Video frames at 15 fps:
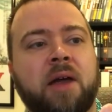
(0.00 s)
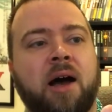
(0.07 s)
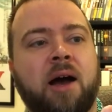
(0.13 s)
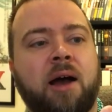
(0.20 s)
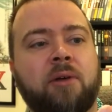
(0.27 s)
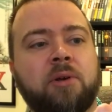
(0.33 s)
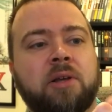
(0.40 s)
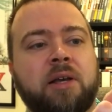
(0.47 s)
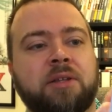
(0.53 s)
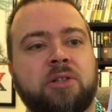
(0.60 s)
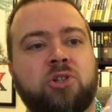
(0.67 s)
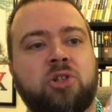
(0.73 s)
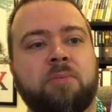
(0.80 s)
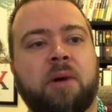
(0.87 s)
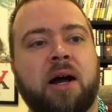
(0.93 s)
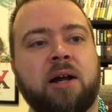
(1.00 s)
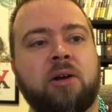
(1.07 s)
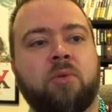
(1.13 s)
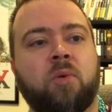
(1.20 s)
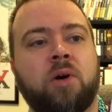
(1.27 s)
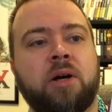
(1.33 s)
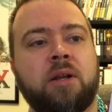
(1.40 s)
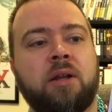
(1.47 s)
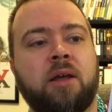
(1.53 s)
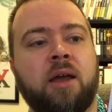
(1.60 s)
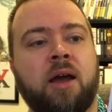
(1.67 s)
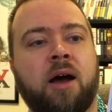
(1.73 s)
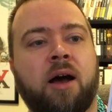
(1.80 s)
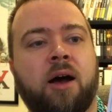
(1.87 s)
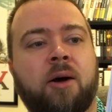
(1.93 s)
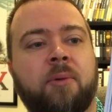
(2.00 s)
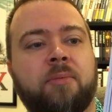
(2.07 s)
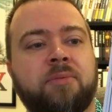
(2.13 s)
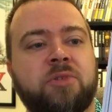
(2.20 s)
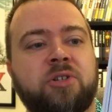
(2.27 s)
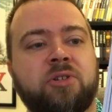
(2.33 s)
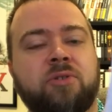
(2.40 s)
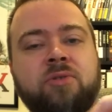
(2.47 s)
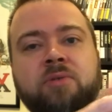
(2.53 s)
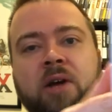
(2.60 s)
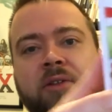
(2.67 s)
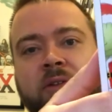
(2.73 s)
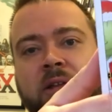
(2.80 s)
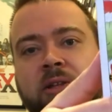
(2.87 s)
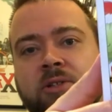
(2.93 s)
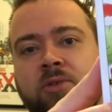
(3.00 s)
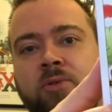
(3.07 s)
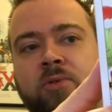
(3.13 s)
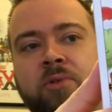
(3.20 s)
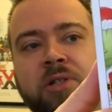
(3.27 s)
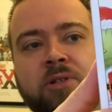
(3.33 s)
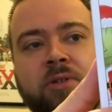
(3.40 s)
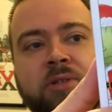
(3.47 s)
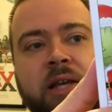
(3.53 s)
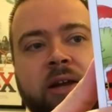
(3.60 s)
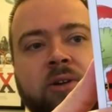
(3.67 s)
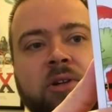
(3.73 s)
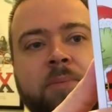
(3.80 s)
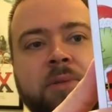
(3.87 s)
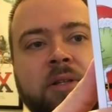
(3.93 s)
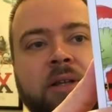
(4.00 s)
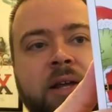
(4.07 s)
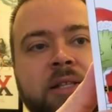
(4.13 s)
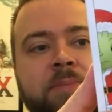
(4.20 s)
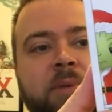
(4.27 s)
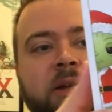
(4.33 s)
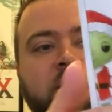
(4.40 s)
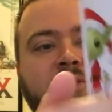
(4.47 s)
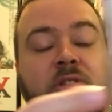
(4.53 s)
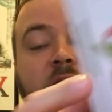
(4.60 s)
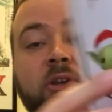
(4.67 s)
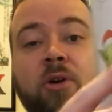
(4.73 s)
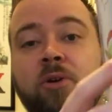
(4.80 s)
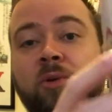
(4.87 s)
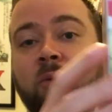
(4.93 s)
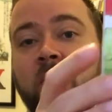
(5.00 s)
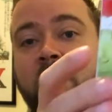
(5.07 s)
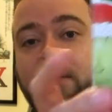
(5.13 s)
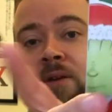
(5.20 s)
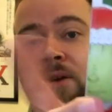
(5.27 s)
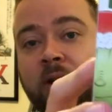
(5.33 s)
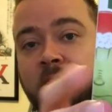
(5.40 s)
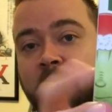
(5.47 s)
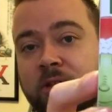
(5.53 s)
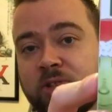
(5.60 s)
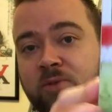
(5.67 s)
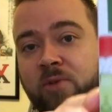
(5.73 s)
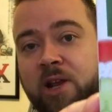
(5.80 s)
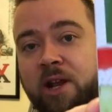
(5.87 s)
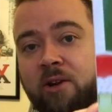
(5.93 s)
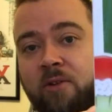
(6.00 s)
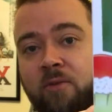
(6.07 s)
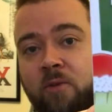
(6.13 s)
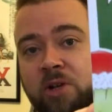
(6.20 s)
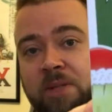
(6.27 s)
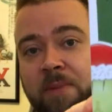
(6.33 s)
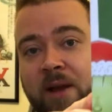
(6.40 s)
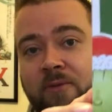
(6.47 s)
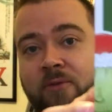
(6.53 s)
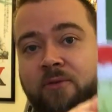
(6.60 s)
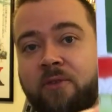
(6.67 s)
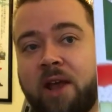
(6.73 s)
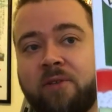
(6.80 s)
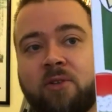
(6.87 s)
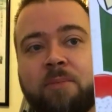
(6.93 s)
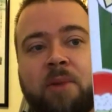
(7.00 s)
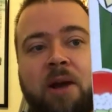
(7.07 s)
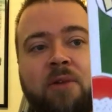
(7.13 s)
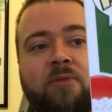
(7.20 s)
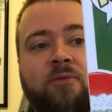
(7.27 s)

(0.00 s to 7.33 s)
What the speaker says: I really like the Chewbacca one, too. I thought that's cool when he's all tangled up in the lights. But the Yoda one, this one right here, was my favorite by